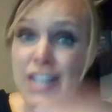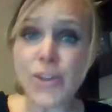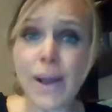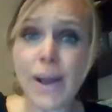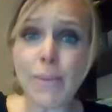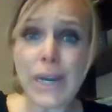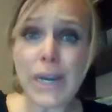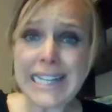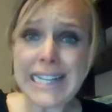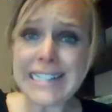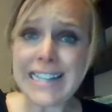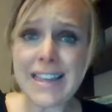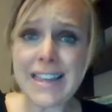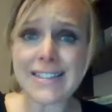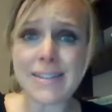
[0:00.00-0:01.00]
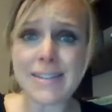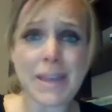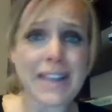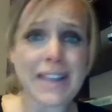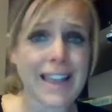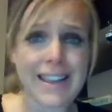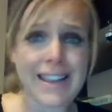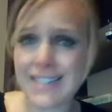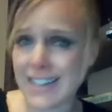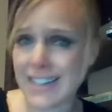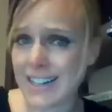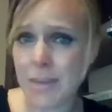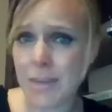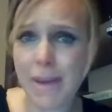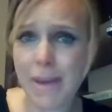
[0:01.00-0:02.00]
so I'm wanting this to be
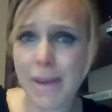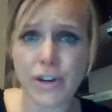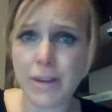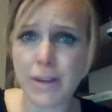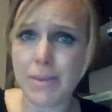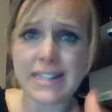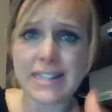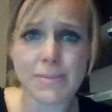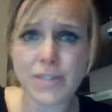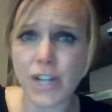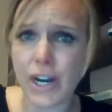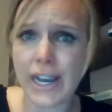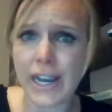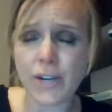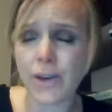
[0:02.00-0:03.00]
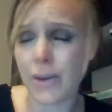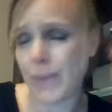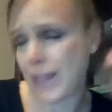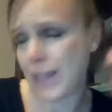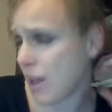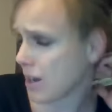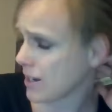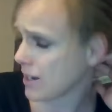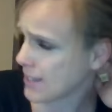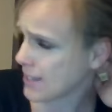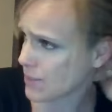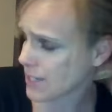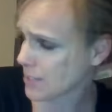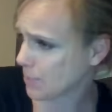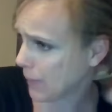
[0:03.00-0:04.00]
stick to about 30 minutes. I'm sorry. I know I went long because
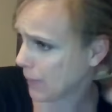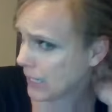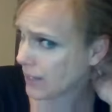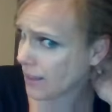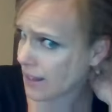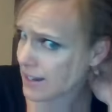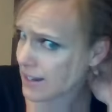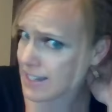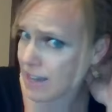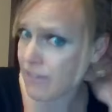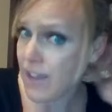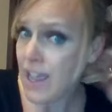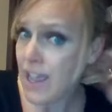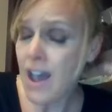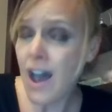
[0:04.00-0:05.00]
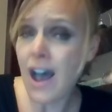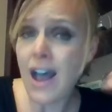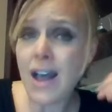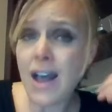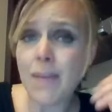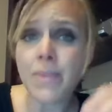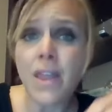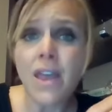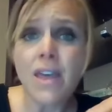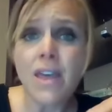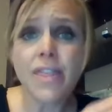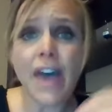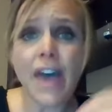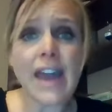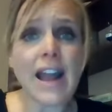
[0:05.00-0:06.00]
I was explaining a lot of stuff.
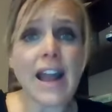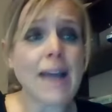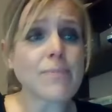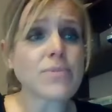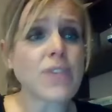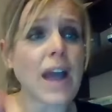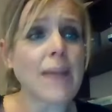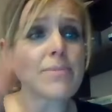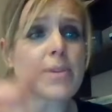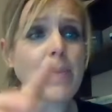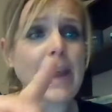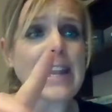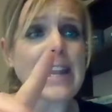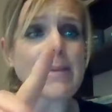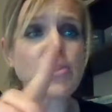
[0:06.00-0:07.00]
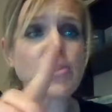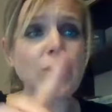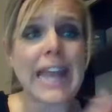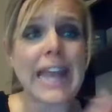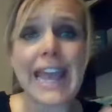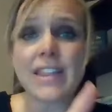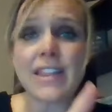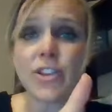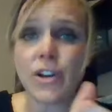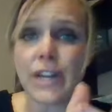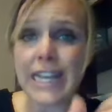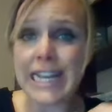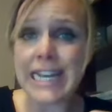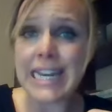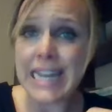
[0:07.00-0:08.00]
That I'm debating between
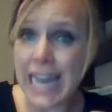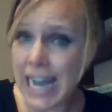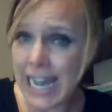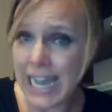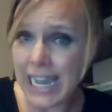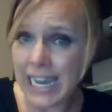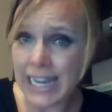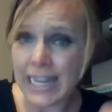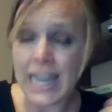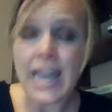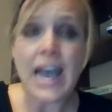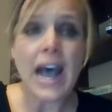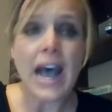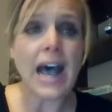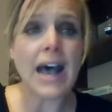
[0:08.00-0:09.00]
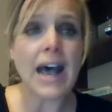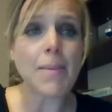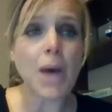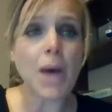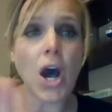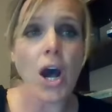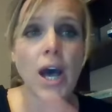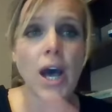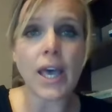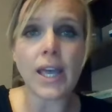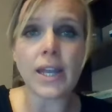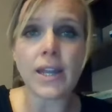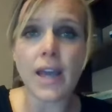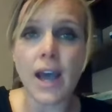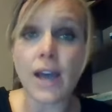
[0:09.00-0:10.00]
8:30 and 9
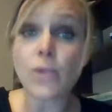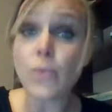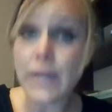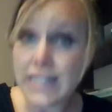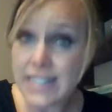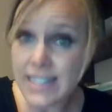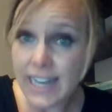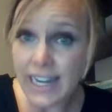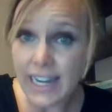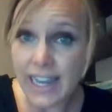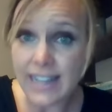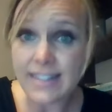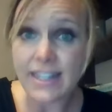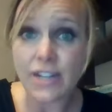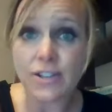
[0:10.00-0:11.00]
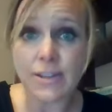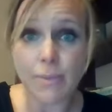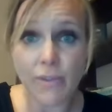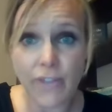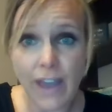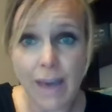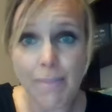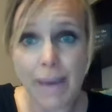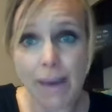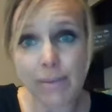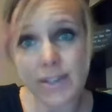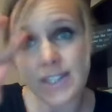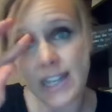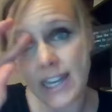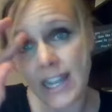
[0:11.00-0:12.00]
on Wednesday nights. I know some of you have
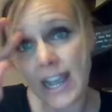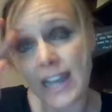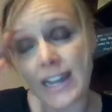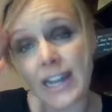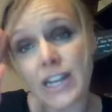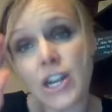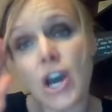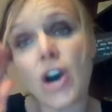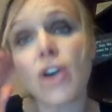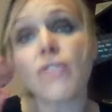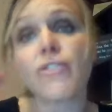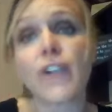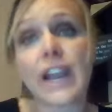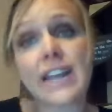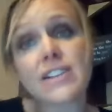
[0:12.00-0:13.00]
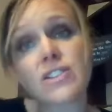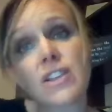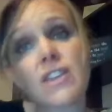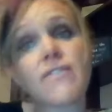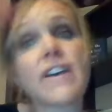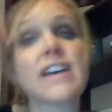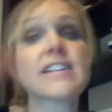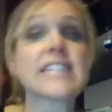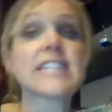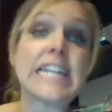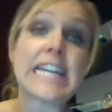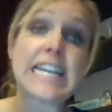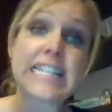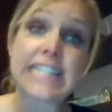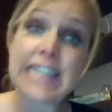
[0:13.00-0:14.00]
Bible study, and I know for Angela and
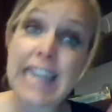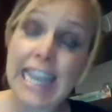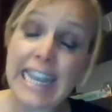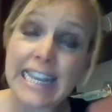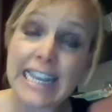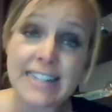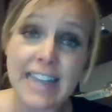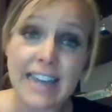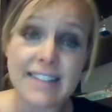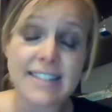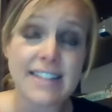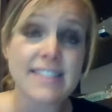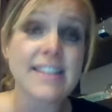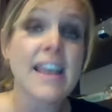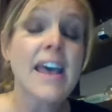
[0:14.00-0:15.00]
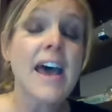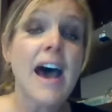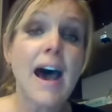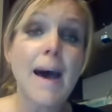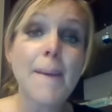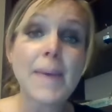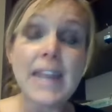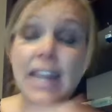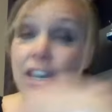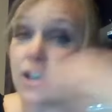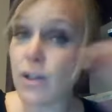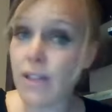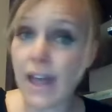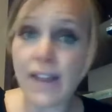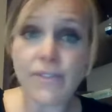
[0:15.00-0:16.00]
Valentina, it's late in Texas. And I
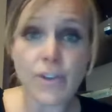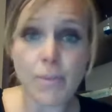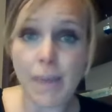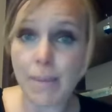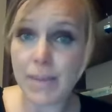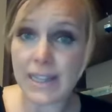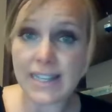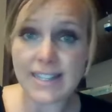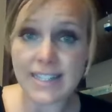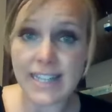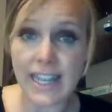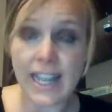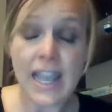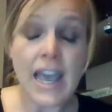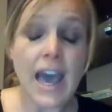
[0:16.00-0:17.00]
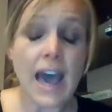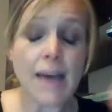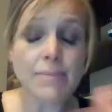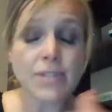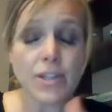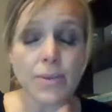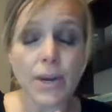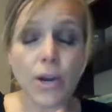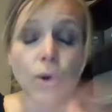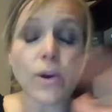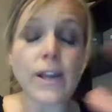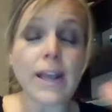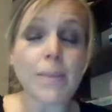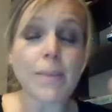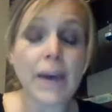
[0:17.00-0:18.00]
know a lot of you may be listening to the
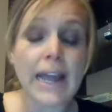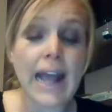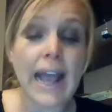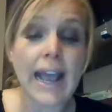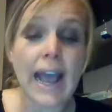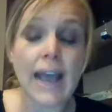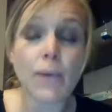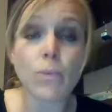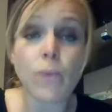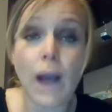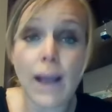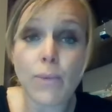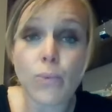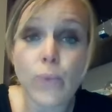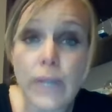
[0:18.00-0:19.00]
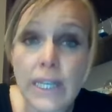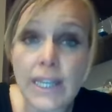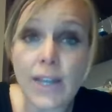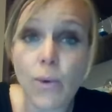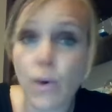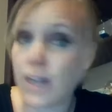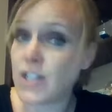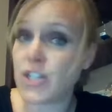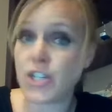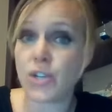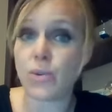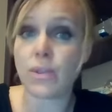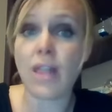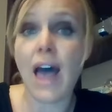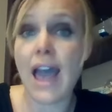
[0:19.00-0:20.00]
recording, but I really want
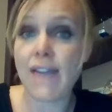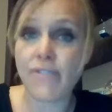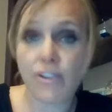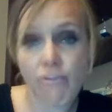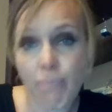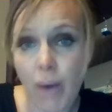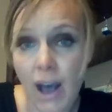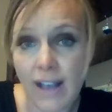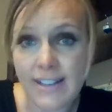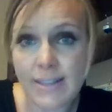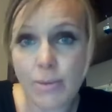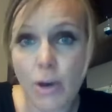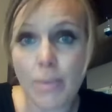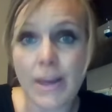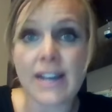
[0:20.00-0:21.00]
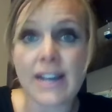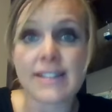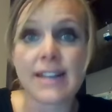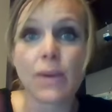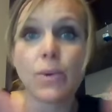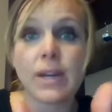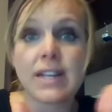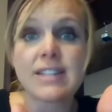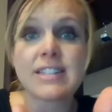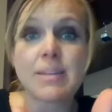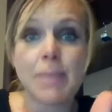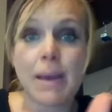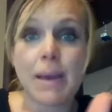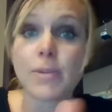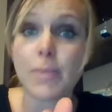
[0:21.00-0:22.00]
you live if possible because I want us
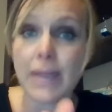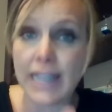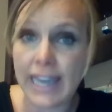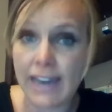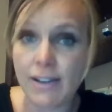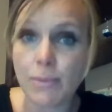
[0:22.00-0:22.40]
to be able to be